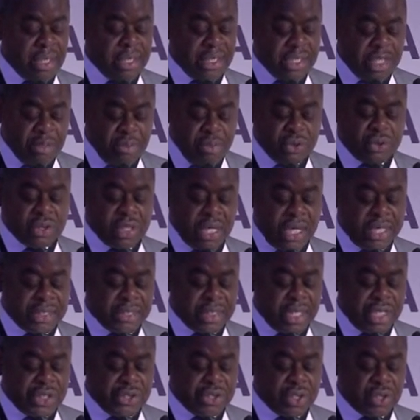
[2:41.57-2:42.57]

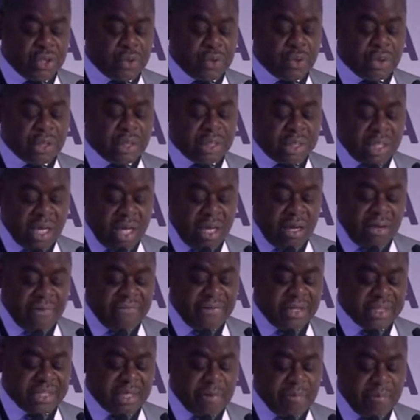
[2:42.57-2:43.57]
demutualization could serve
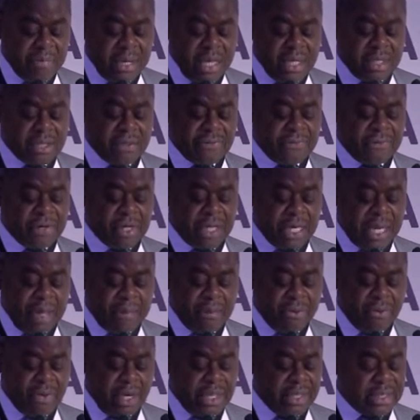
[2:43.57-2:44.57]
as a means of
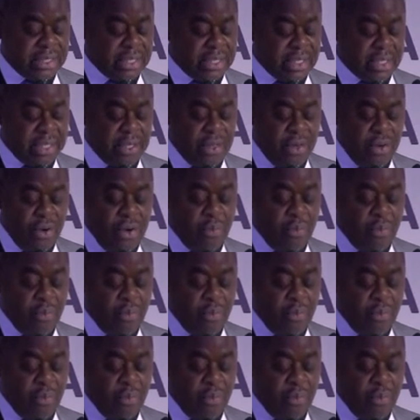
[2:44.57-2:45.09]
collaborating